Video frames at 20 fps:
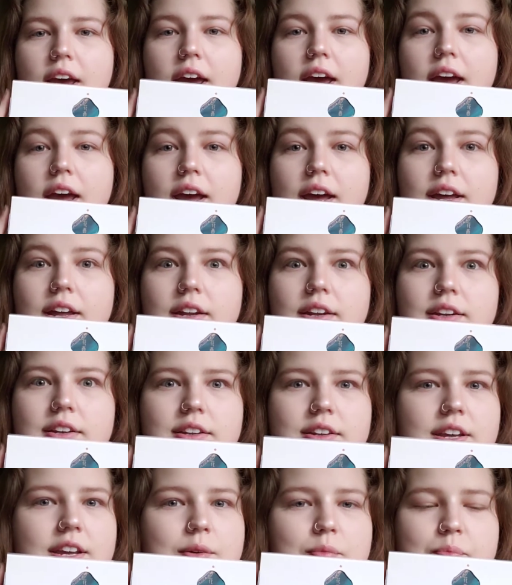And
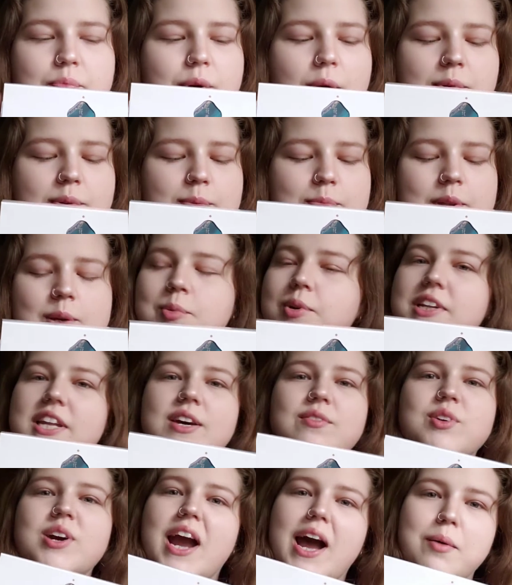it probably will
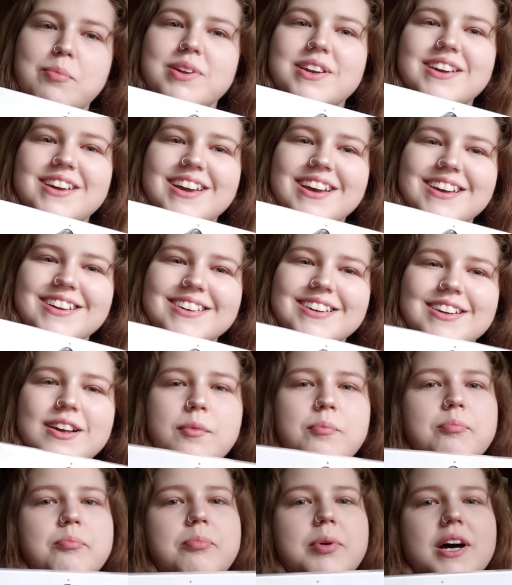never happen again,
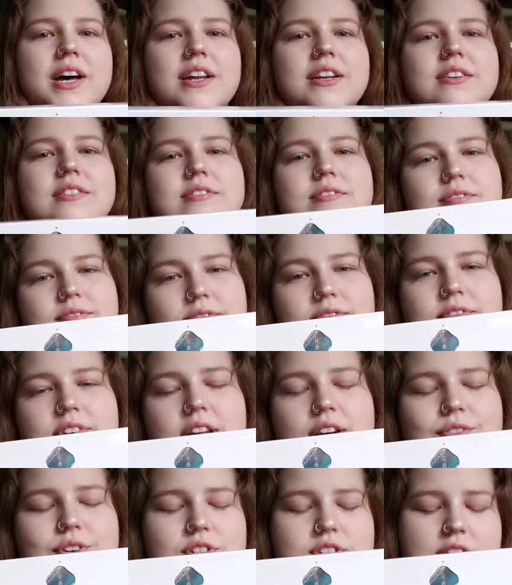but
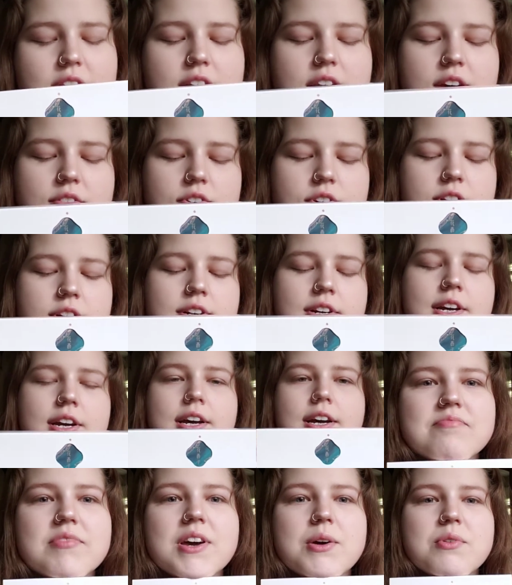never say never.
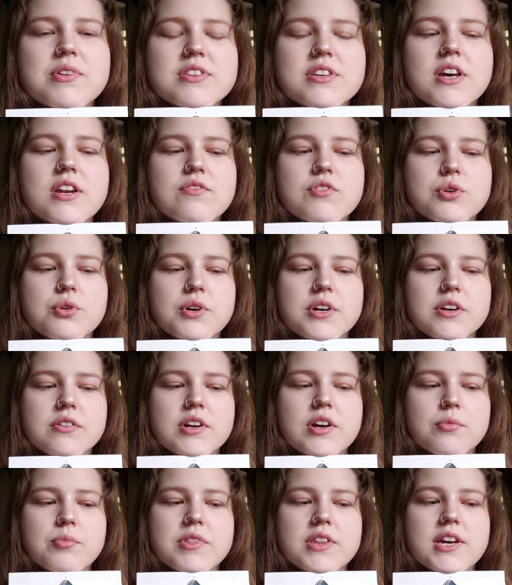I was kind of toying
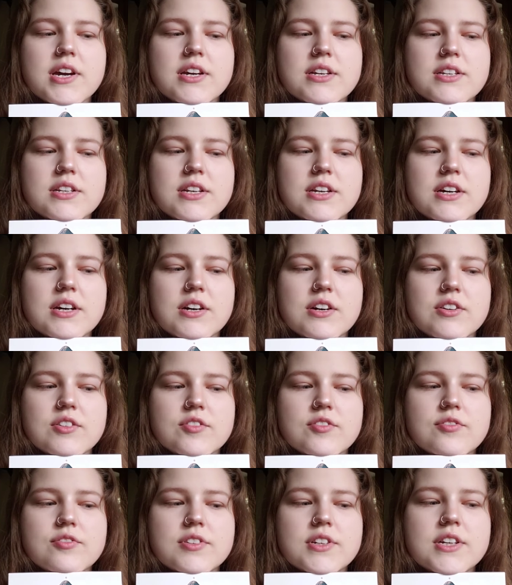around with the idea
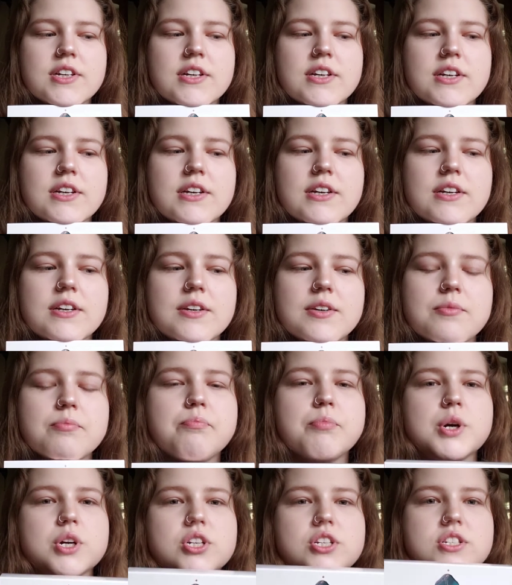of
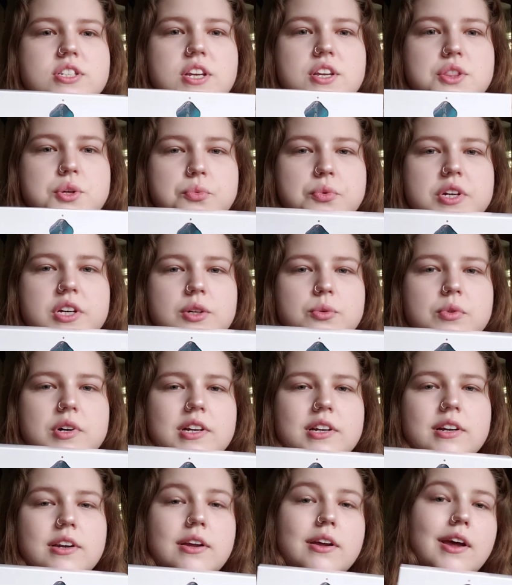purchasing the real
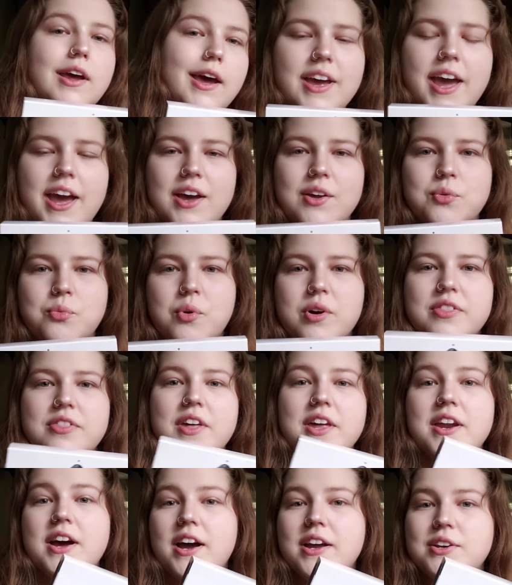one and one
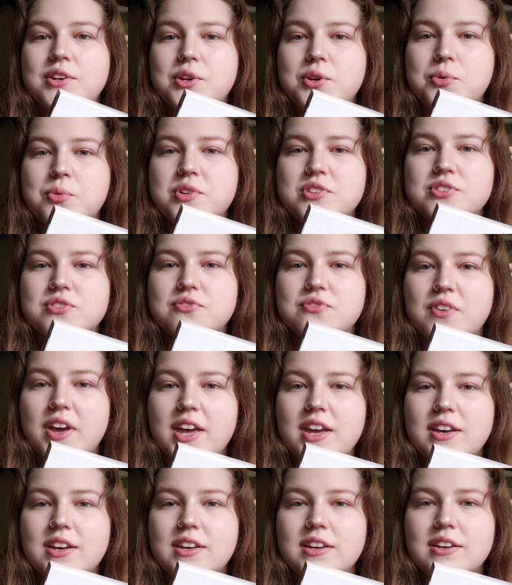that I knew was
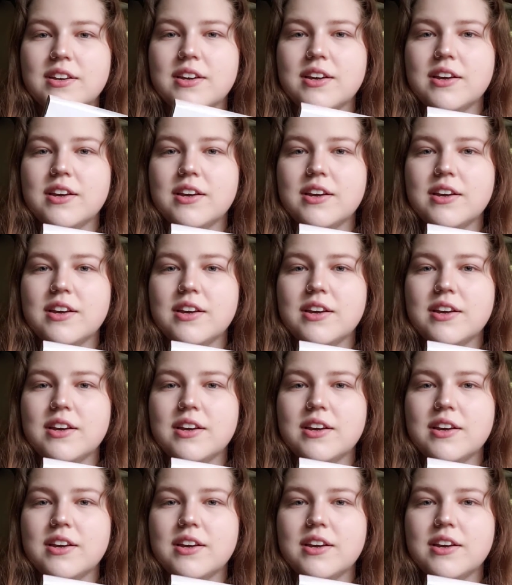fake